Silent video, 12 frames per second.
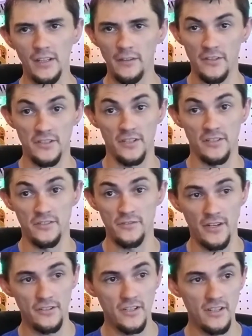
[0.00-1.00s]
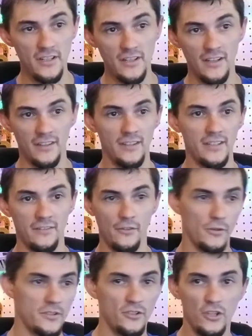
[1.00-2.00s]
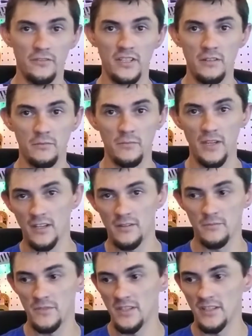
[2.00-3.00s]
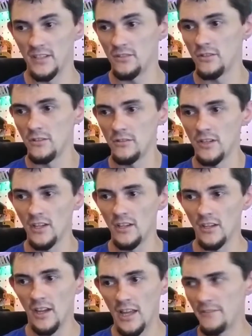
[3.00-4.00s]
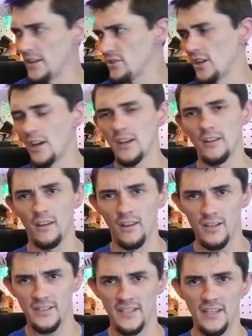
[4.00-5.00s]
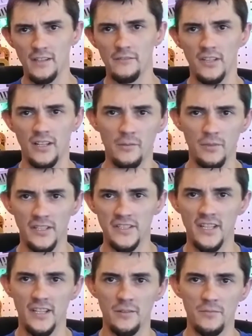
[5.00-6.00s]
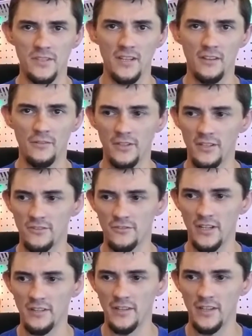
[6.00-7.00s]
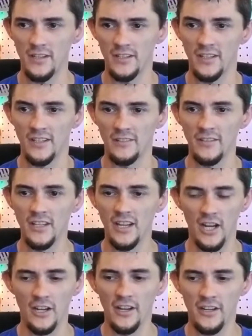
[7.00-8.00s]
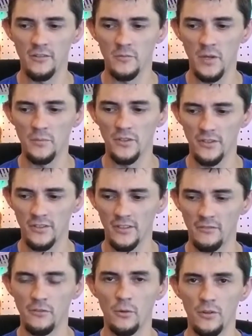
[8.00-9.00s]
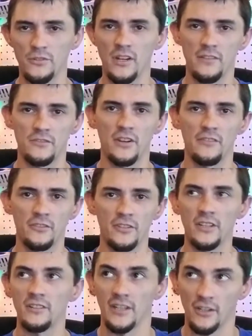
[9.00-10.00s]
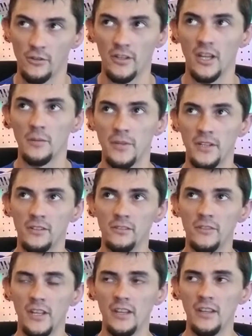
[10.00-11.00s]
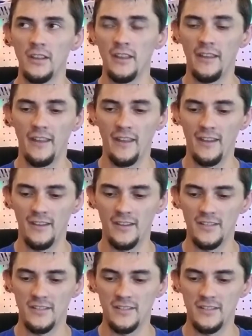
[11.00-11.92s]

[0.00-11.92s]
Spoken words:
if it starts stretching, and then of course shifting becomes an issue. I've actually gotten locked out of it a couple of times when I was driving. I can remember four-wheel drive driving around, like going uphill, and